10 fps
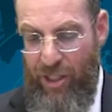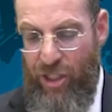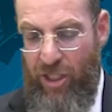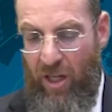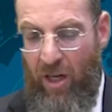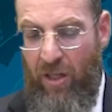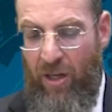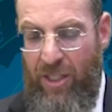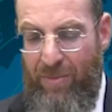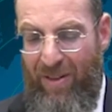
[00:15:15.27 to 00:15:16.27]

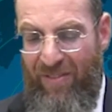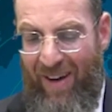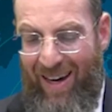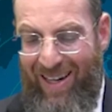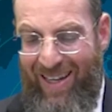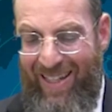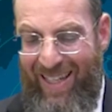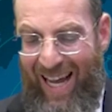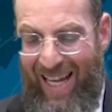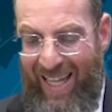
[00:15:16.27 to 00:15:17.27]
Shlokois
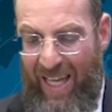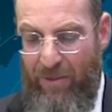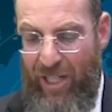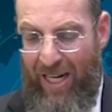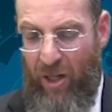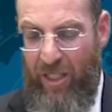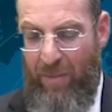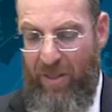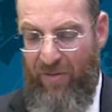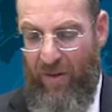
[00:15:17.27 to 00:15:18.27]
mevarchin aleim
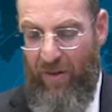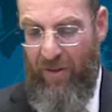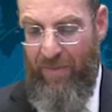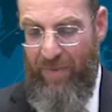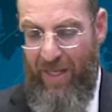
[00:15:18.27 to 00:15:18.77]
bidvoroi.